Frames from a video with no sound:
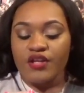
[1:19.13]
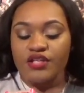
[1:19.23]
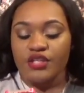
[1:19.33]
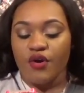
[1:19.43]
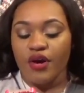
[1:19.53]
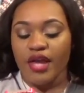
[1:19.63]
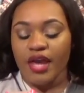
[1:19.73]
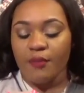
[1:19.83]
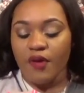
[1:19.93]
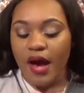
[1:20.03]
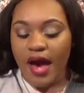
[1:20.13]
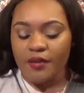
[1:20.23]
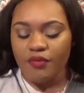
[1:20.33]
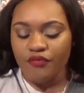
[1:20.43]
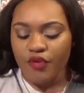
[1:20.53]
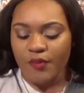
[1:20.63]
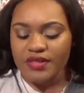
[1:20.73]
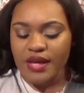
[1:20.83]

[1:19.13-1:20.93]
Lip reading: So he had a performance.